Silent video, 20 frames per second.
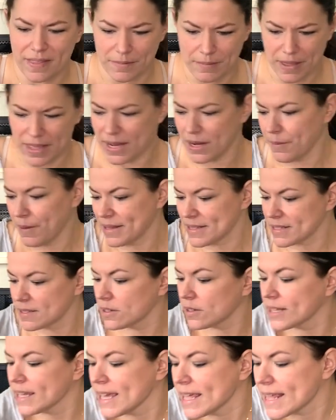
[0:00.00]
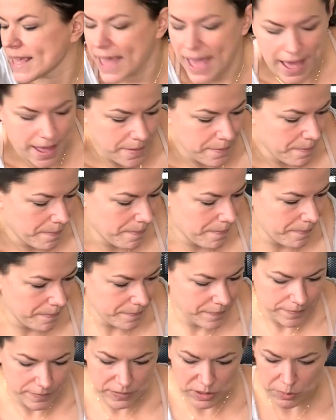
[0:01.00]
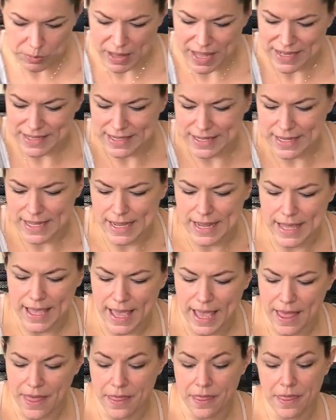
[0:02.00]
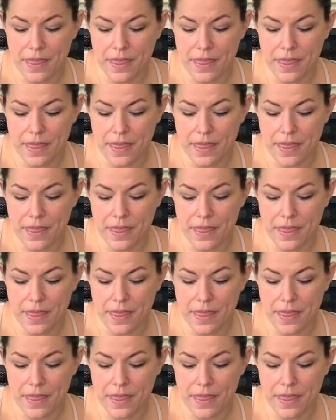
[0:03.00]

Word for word: But anyway, it's a little kitty cat, little plastic kitty cat.